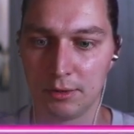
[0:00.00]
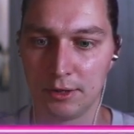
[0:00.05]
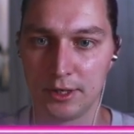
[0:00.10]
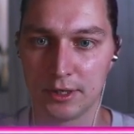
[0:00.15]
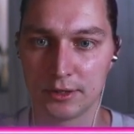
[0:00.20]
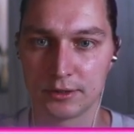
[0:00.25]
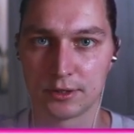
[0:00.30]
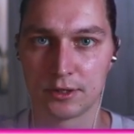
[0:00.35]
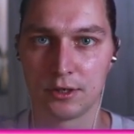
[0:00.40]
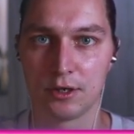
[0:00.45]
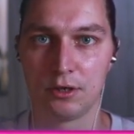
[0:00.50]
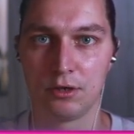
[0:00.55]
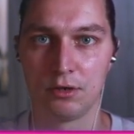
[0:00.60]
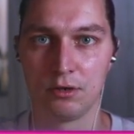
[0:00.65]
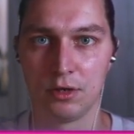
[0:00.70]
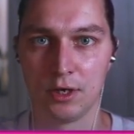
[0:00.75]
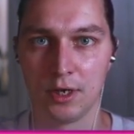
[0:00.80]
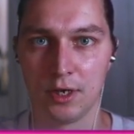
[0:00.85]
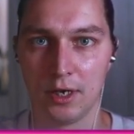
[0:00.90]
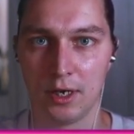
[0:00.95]
of years
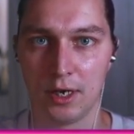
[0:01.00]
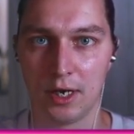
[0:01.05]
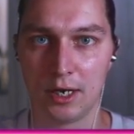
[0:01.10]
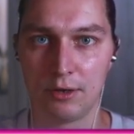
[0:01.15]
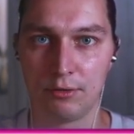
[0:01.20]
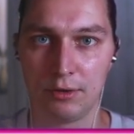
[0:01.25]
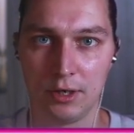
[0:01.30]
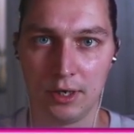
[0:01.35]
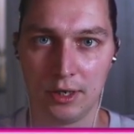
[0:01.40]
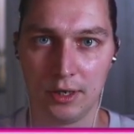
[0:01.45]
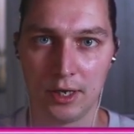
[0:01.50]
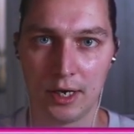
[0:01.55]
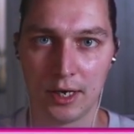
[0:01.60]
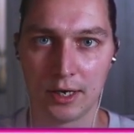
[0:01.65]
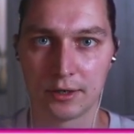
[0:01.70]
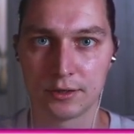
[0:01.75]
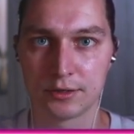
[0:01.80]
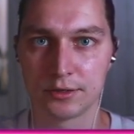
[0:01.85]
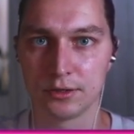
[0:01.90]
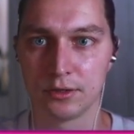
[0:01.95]
ago. I really
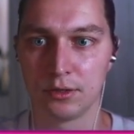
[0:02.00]
liked